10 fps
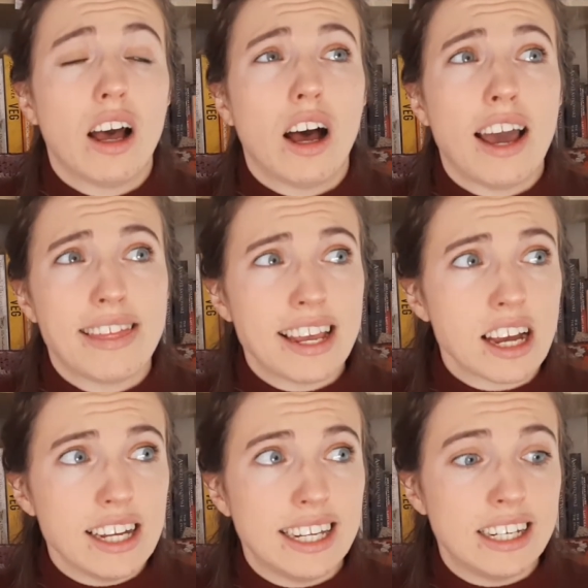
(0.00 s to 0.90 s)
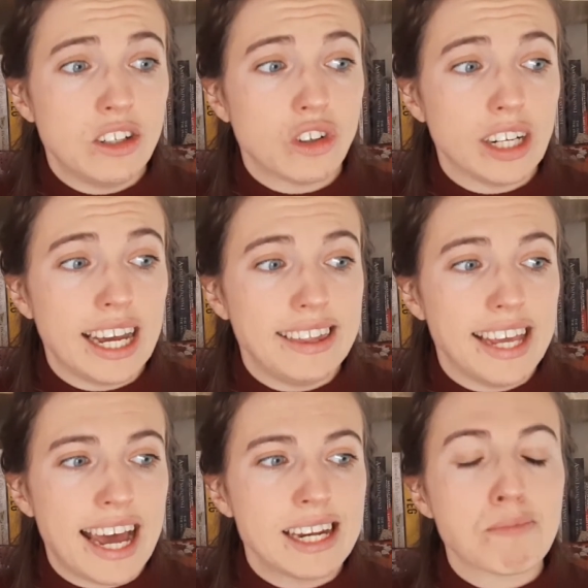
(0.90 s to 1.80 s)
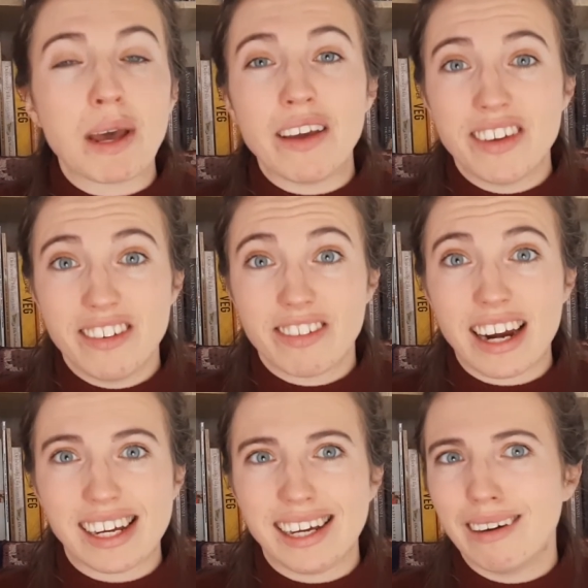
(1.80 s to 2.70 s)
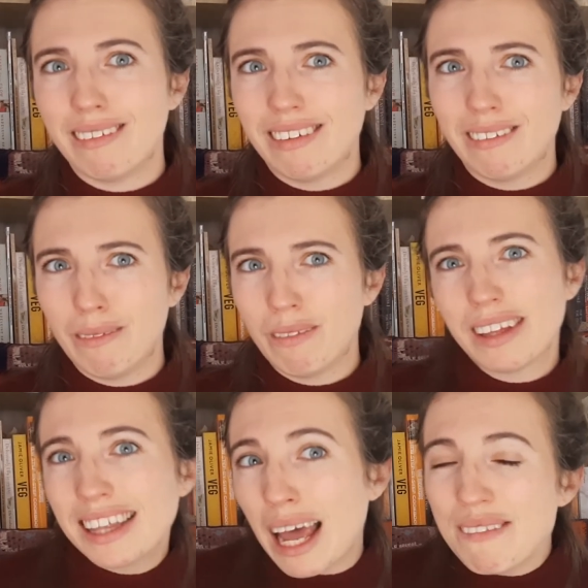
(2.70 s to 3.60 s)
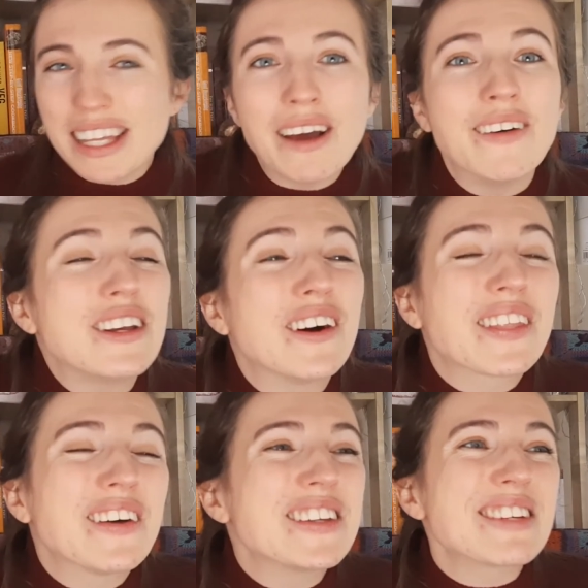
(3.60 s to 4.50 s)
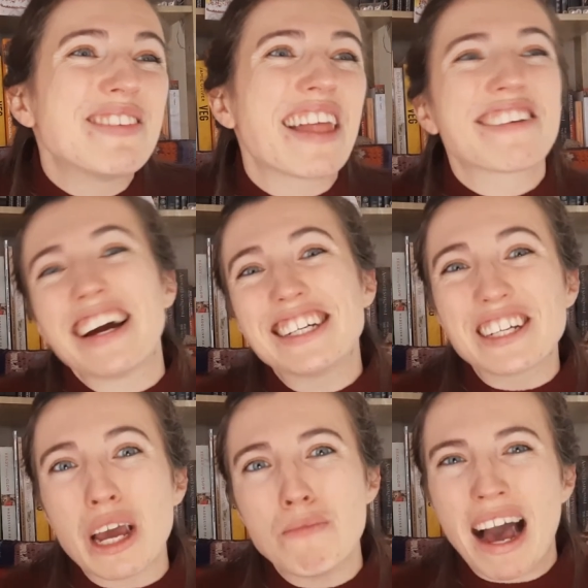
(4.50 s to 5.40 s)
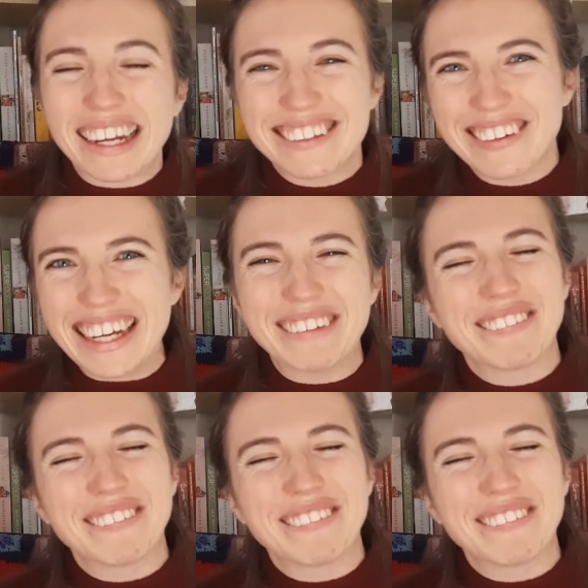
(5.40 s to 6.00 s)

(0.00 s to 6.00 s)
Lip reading: I think I did enjoy it in the end, but if you've read it, let me know what your thoughts are, whether I should go back to it.